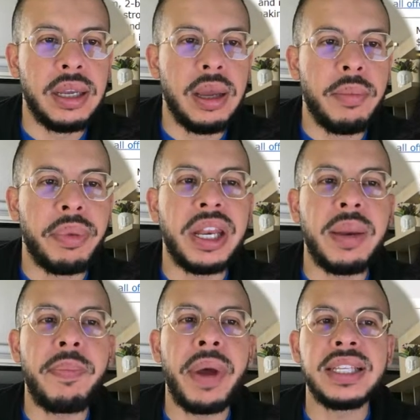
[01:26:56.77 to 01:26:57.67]
but it
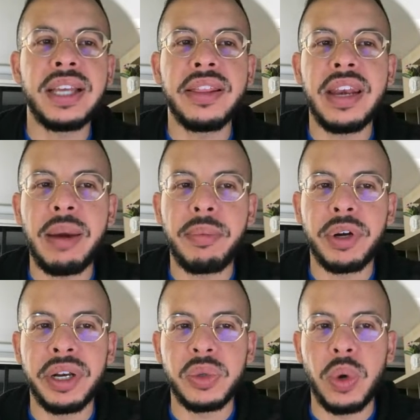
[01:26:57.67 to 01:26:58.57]
depends on the neighborhood
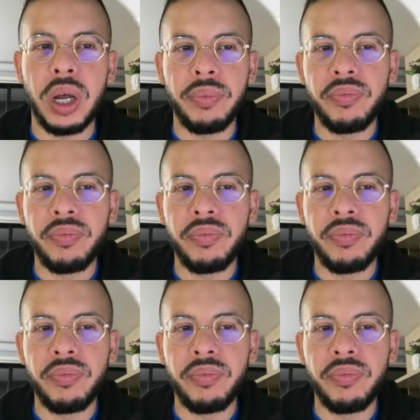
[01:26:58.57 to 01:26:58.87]
as well.